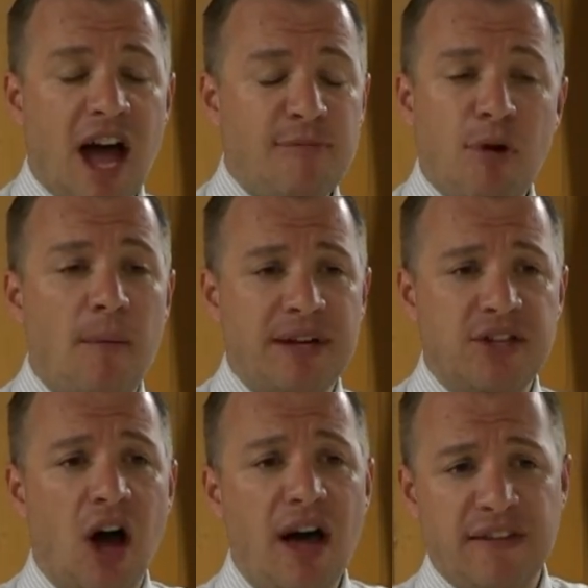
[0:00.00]
I probably
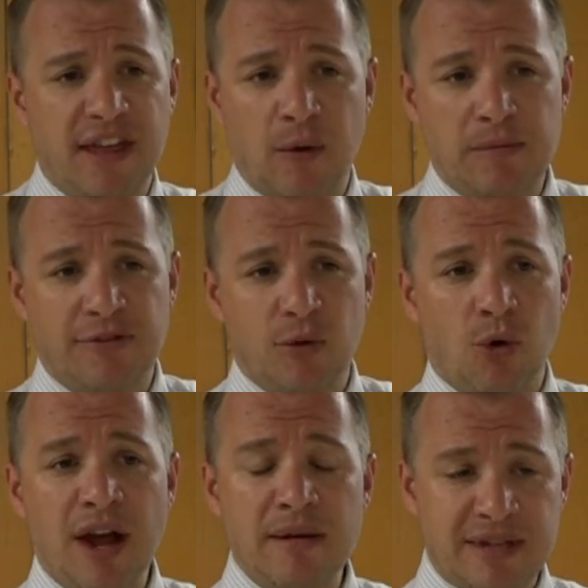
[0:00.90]
taught it that way
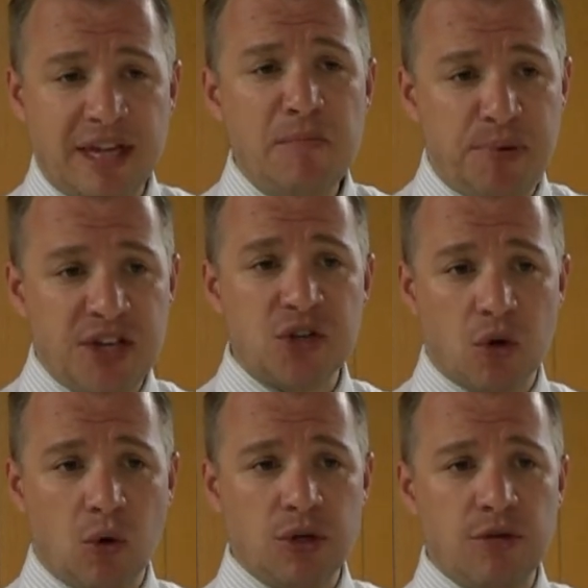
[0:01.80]
before and did
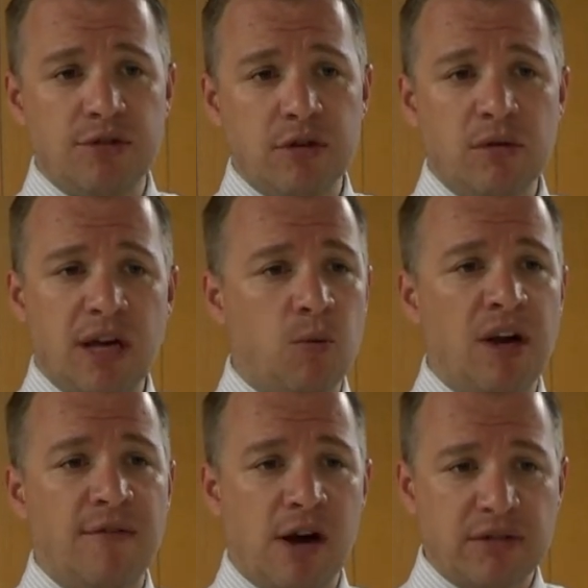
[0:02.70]
pigeonhole you to it in
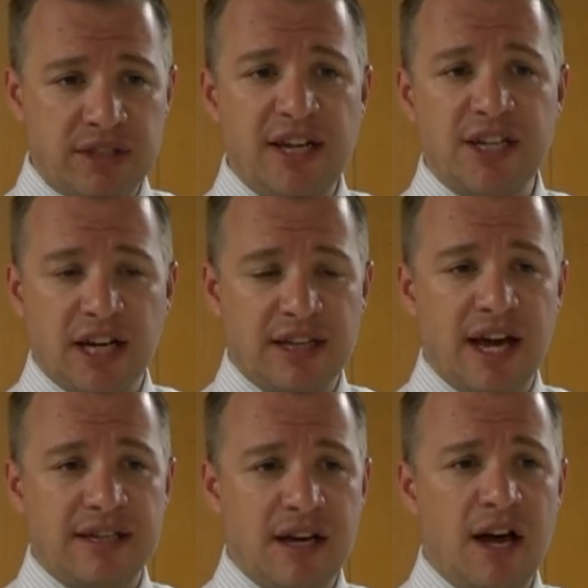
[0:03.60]
whatever I was teaching at
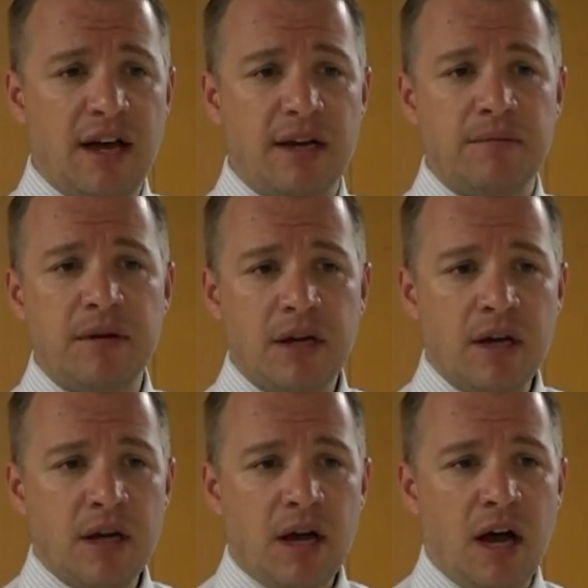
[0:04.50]
that time.
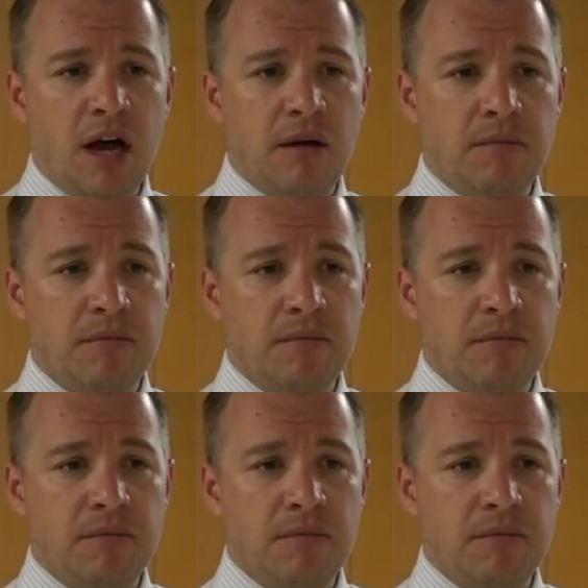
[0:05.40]
Um,